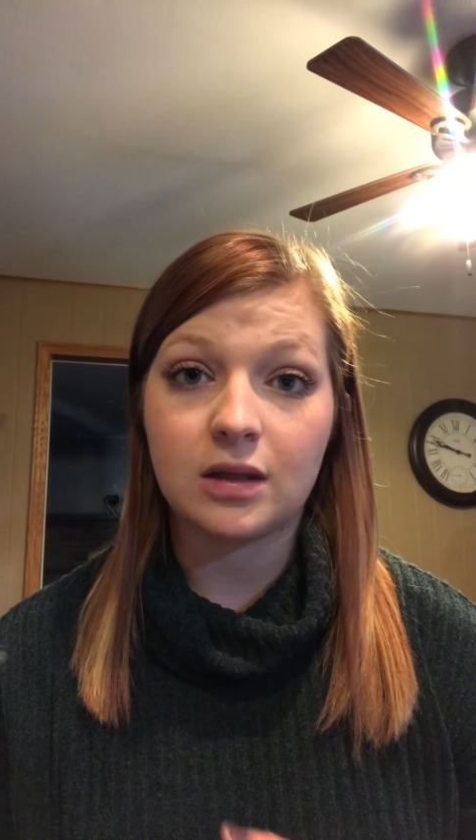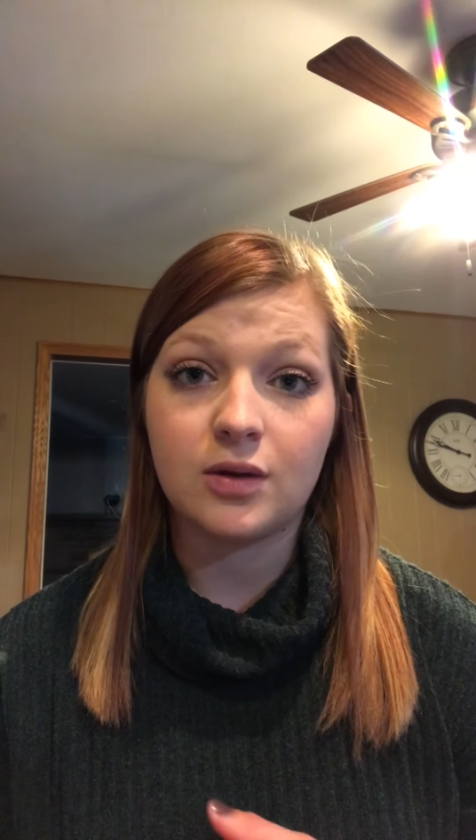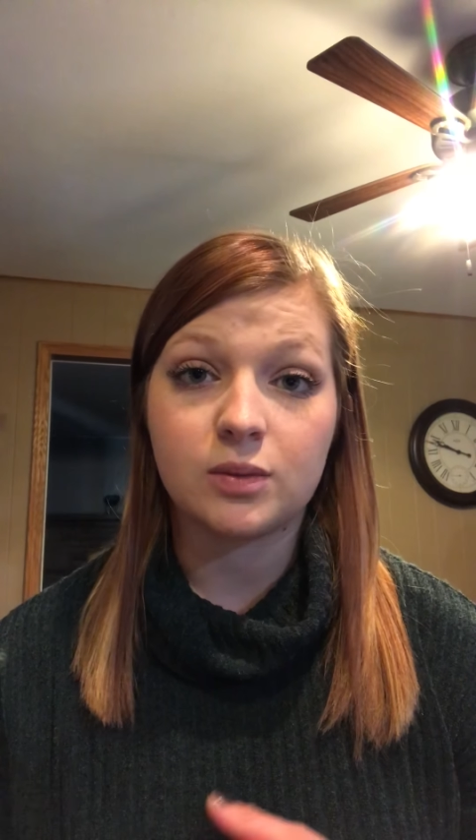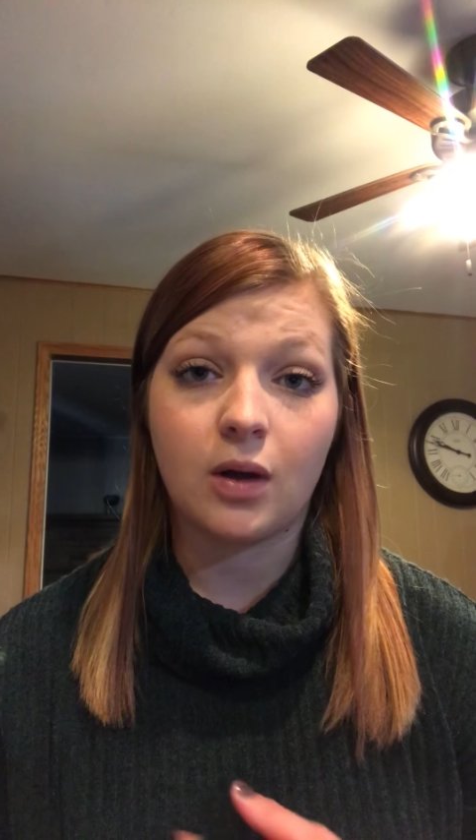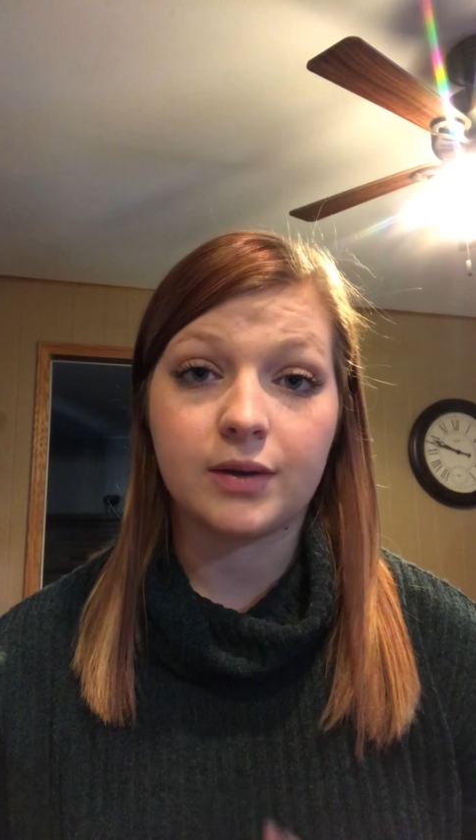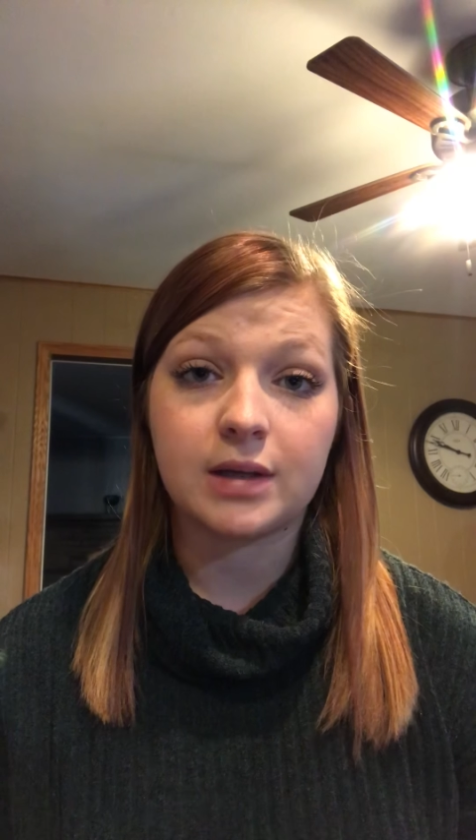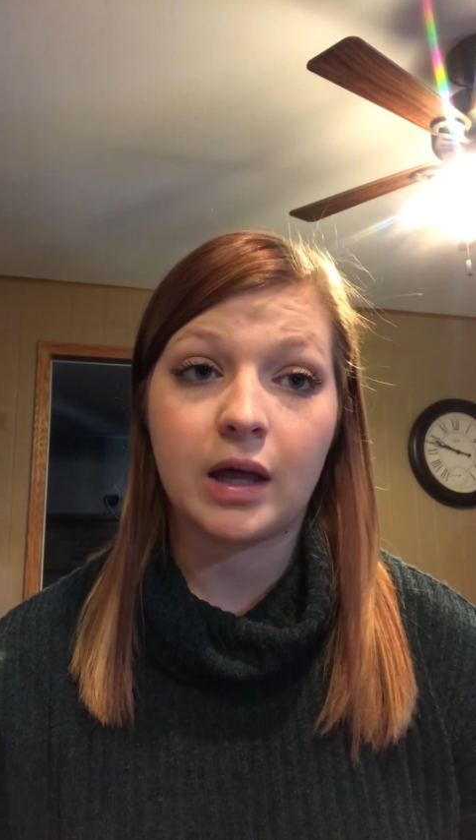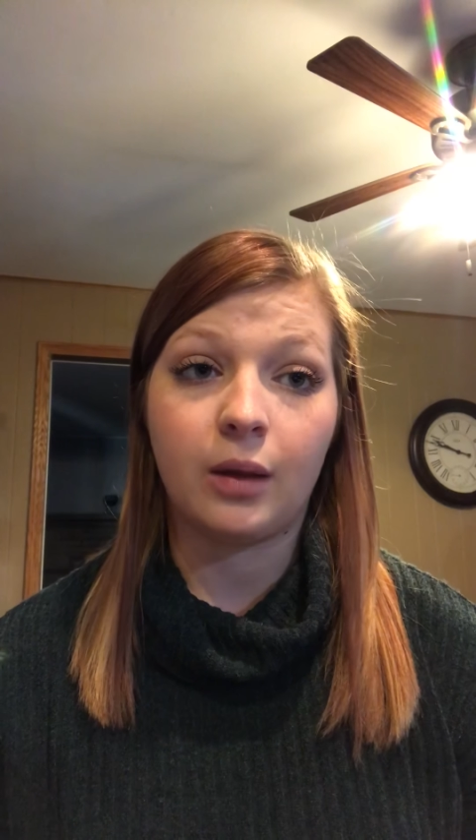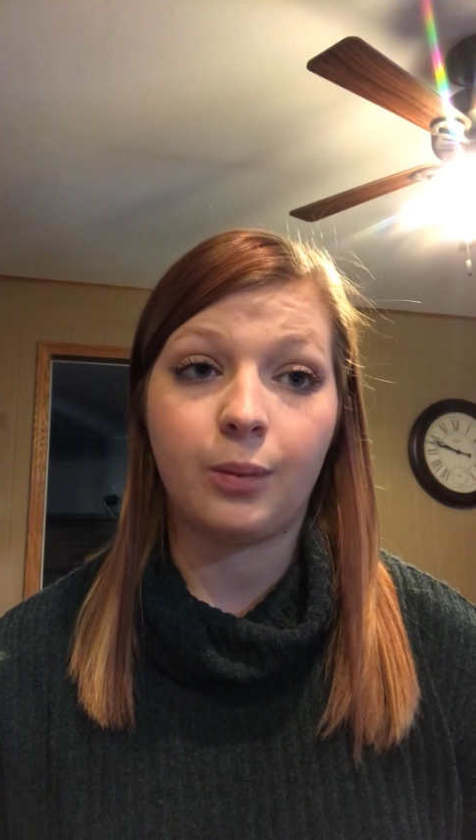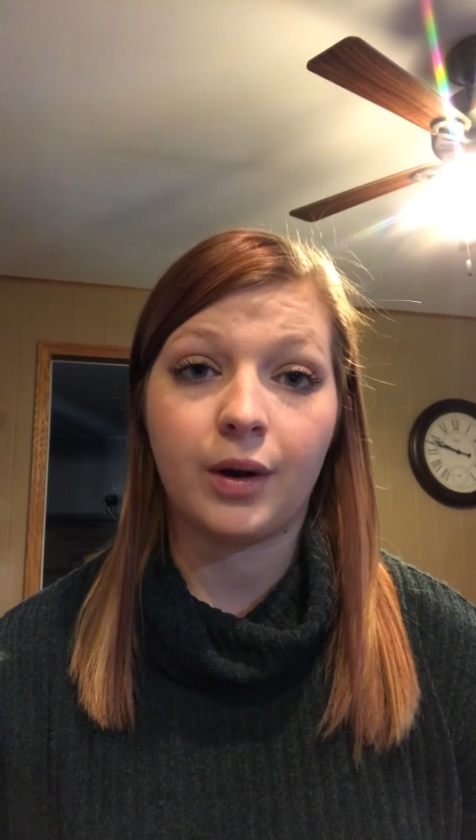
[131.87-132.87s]
and those will also
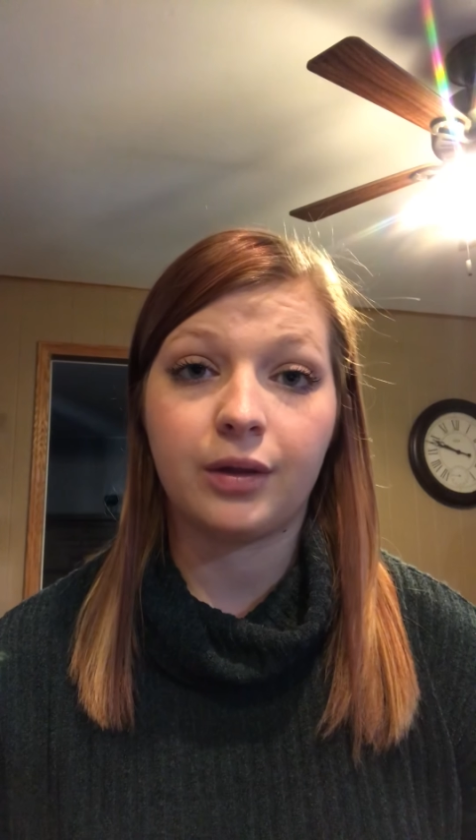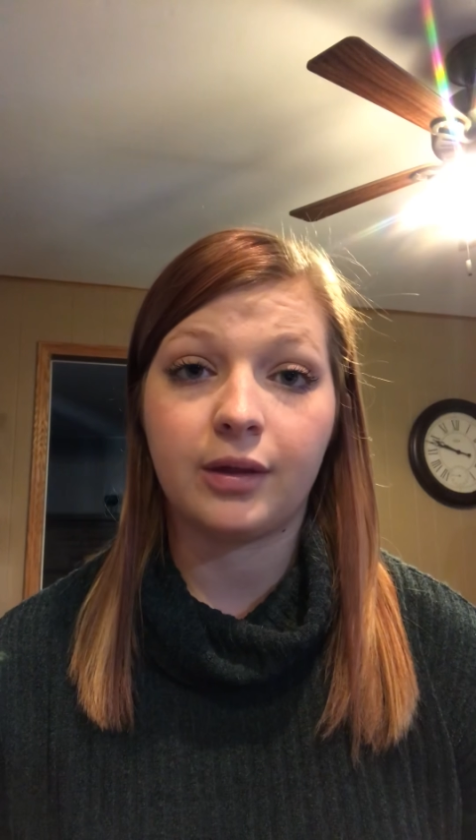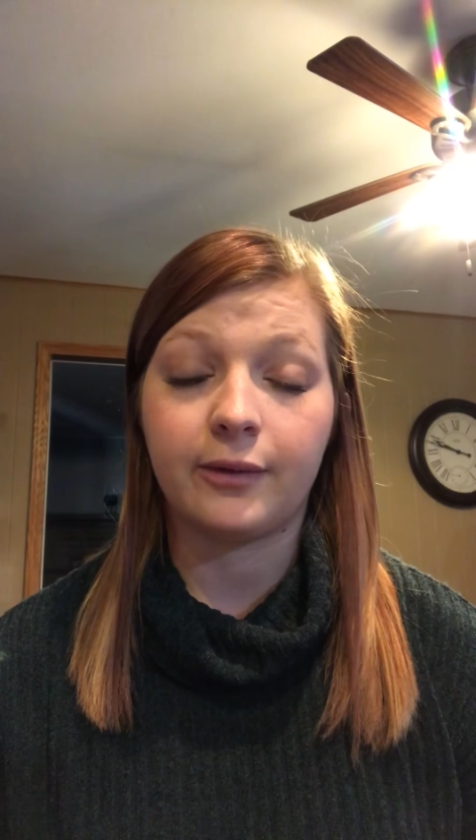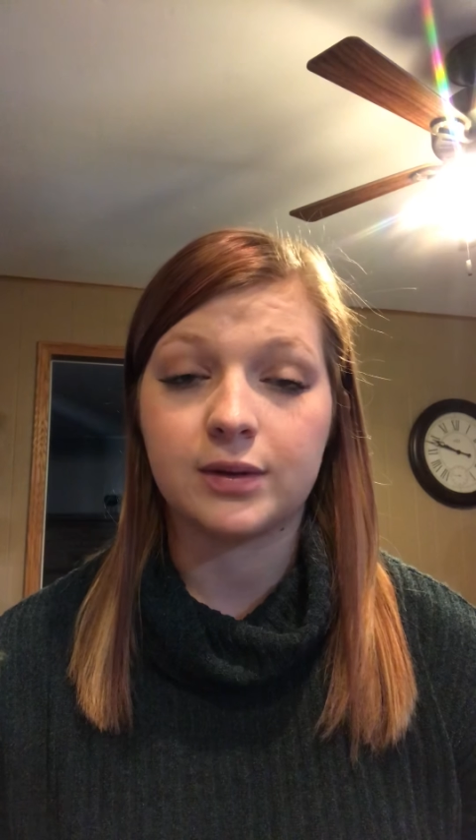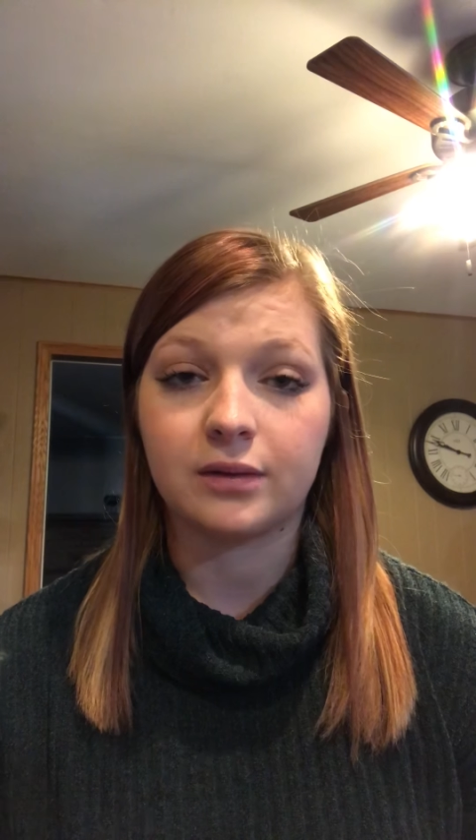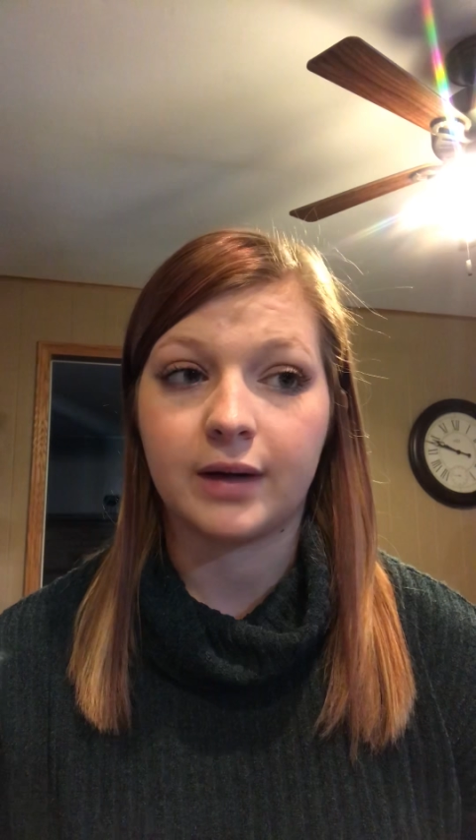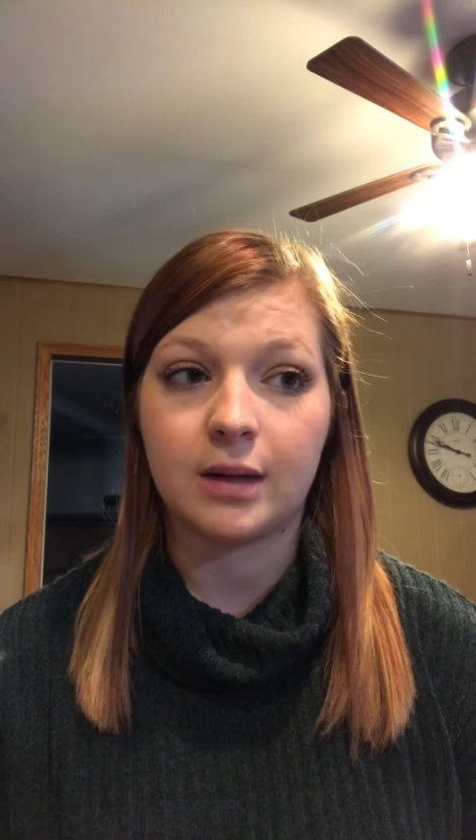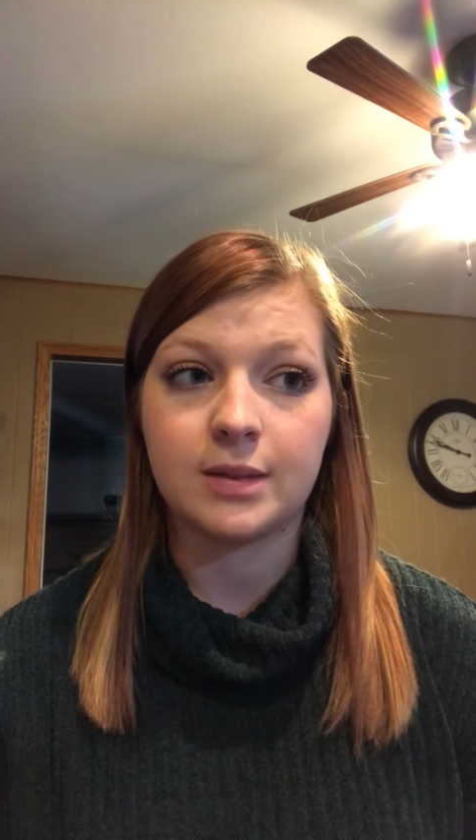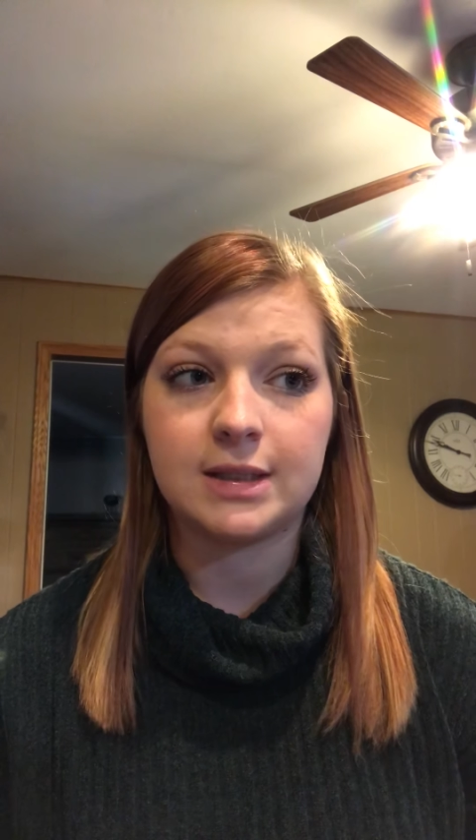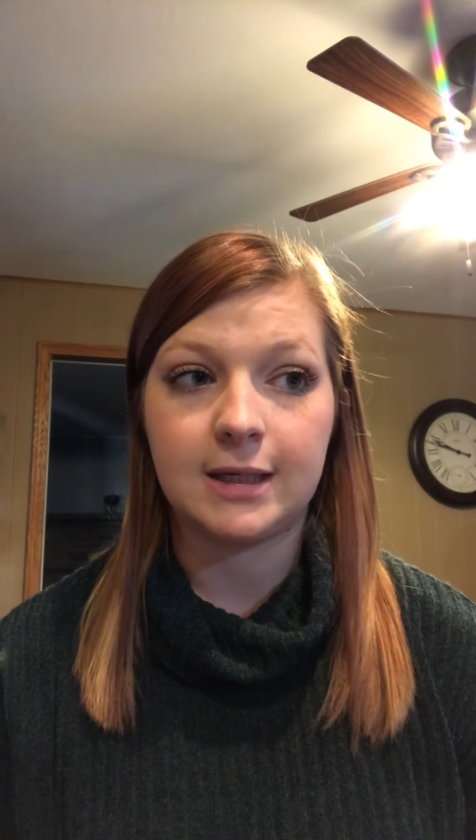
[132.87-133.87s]
help with levels of
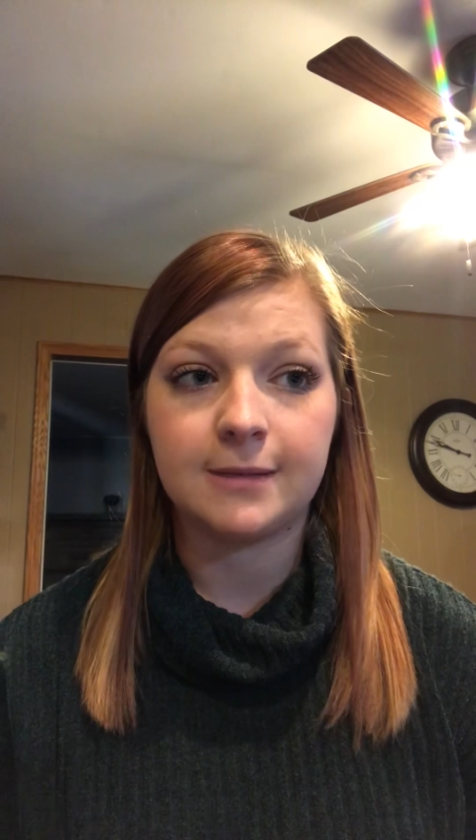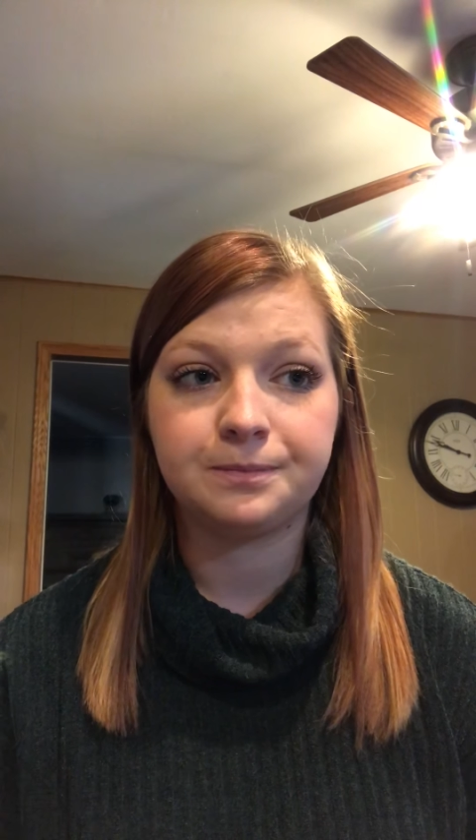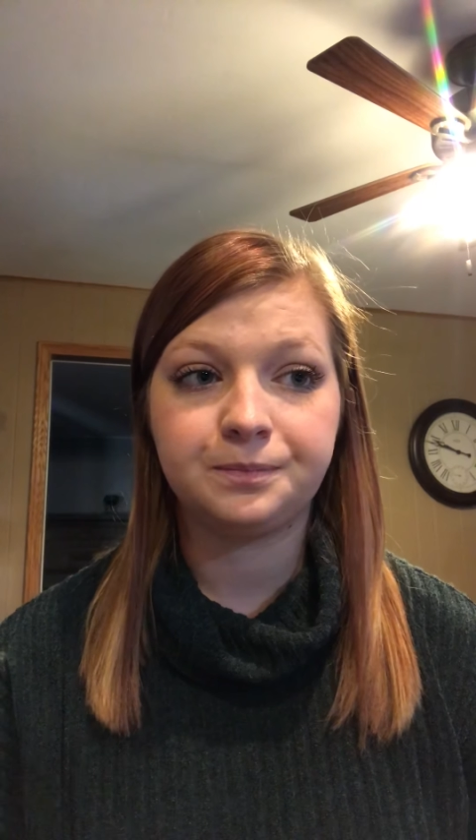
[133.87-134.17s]
vitamin D.